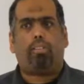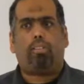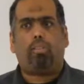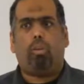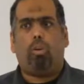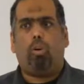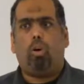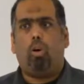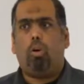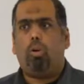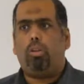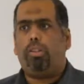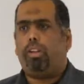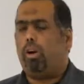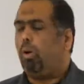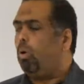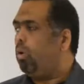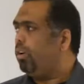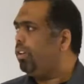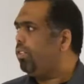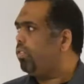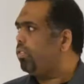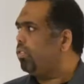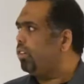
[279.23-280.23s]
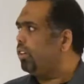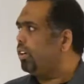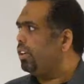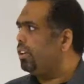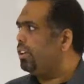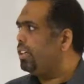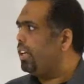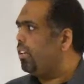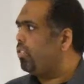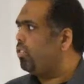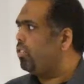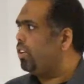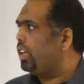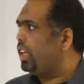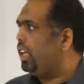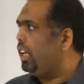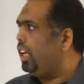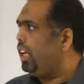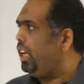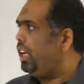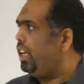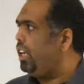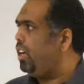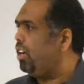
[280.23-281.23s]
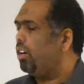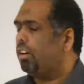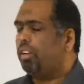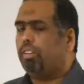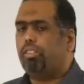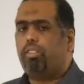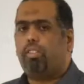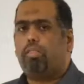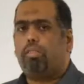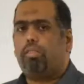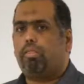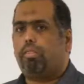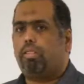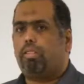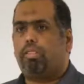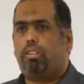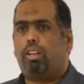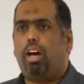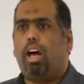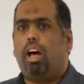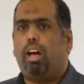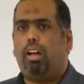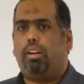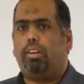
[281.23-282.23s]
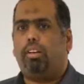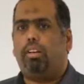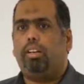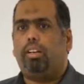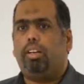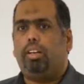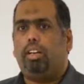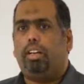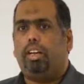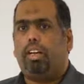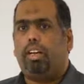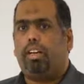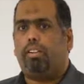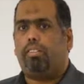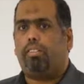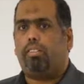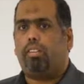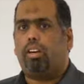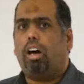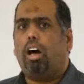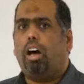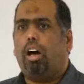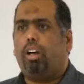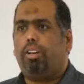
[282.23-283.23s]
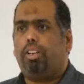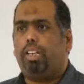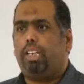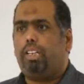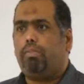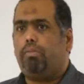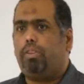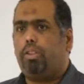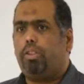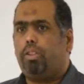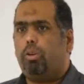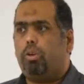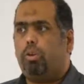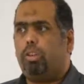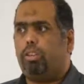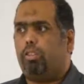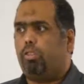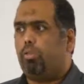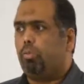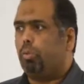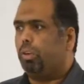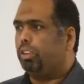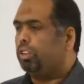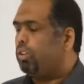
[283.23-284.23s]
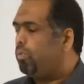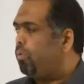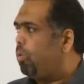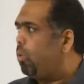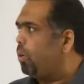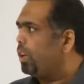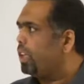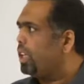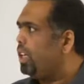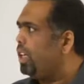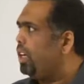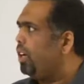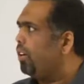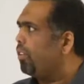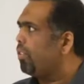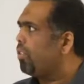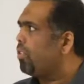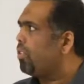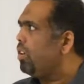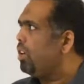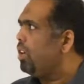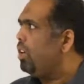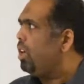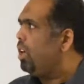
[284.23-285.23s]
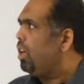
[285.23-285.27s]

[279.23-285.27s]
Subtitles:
So all the oyster industry here, it is done, it's gone, even though it is 24 years.